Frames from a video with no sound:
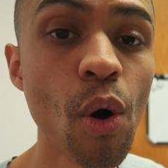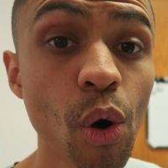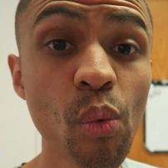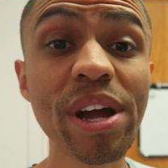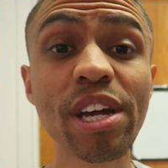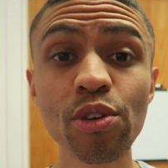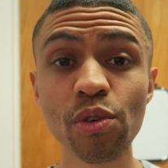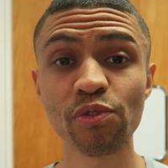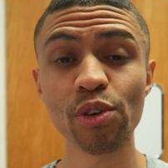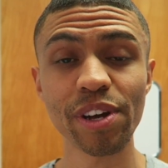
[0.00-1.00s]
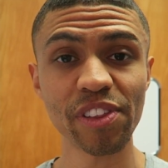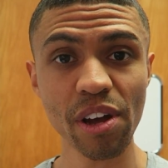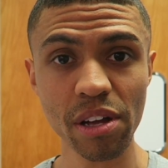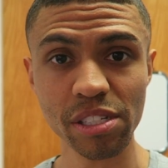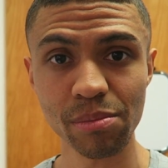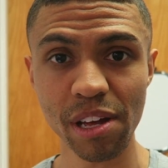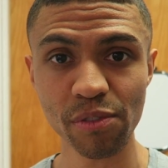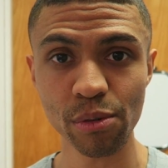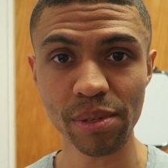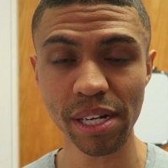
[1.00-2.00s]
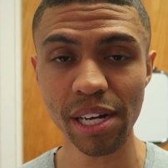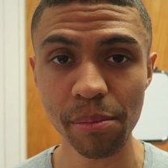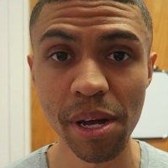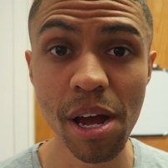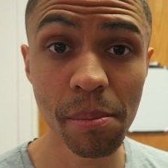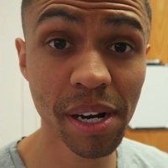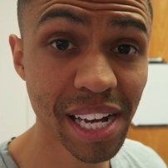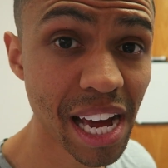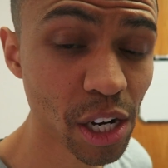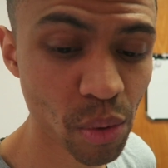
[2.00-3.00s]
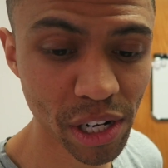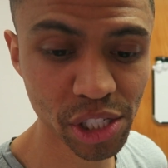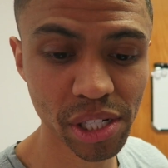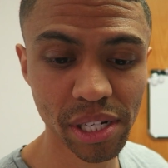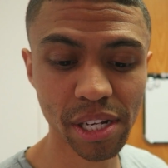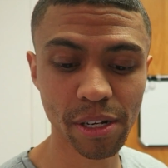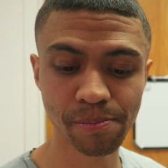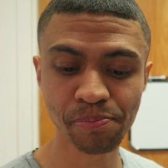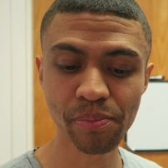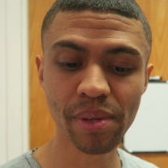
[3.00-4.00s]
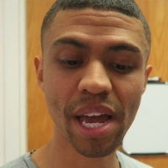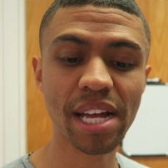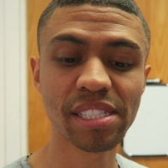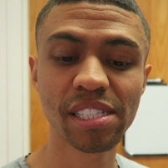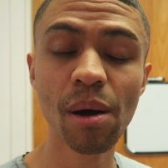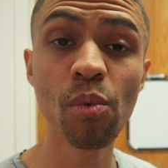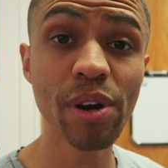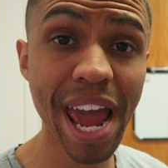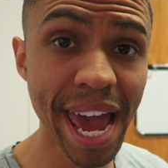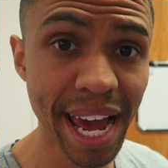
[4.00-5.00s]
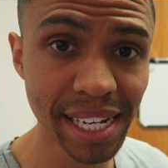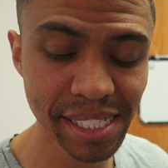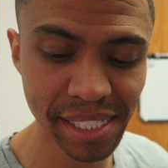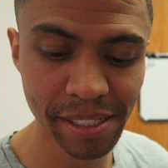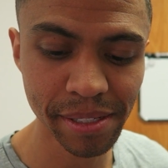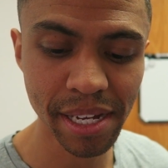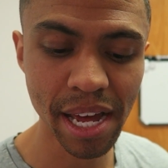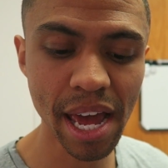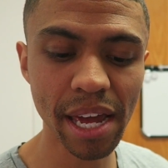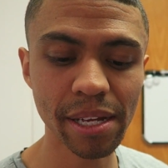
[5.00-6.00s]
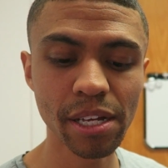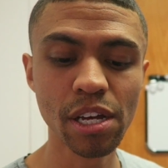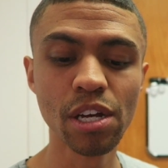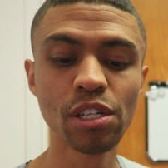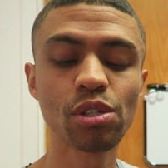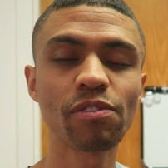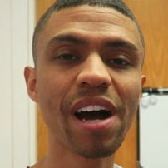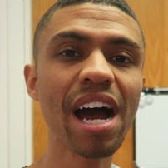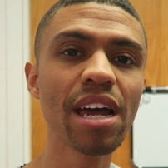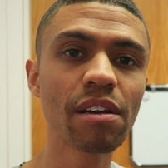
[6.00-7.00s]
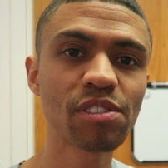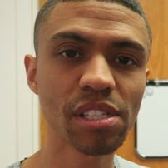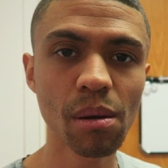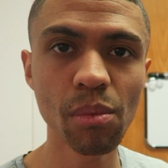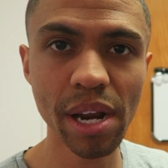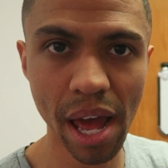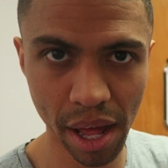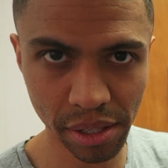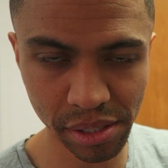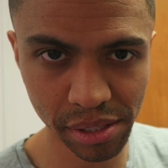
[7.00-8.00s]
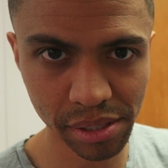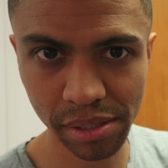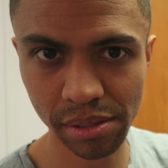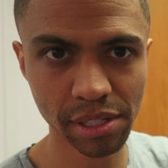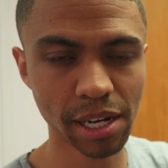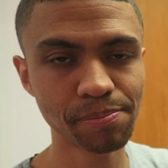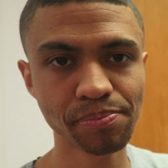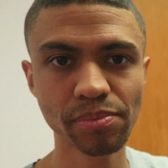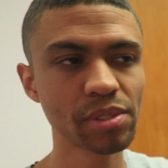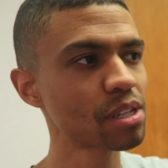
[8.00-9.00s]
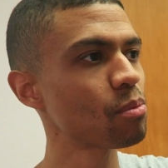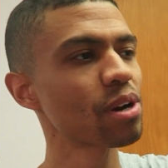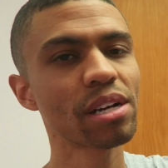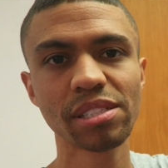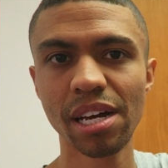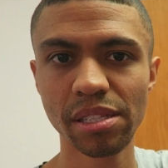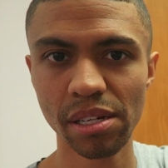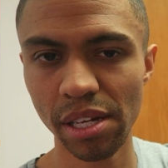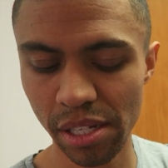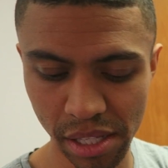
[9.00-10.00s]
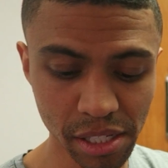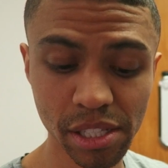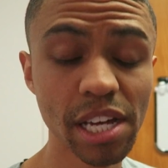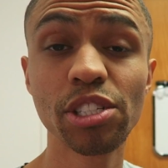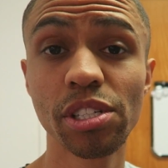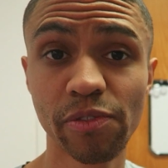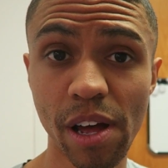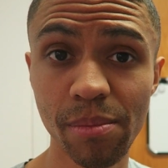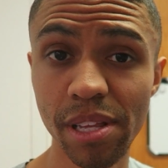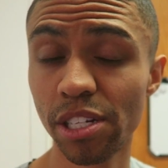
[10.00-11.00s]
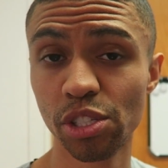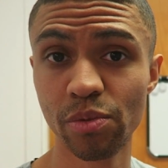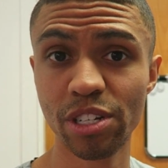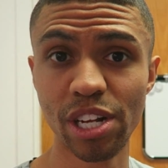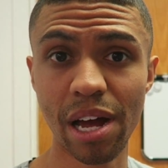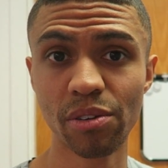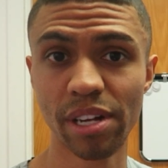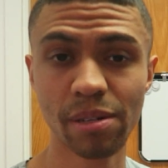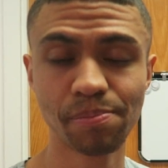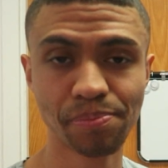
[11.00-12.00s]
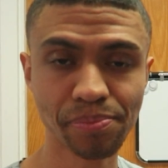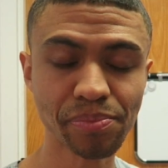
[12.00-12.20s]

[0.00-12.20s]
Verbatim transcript: Or we can do it for you at theawesomelifegroup.com. But I got a question here, and someone asks, hey, so if I have someone else, okay, someone else out there, they just found me, they just reached out, okay,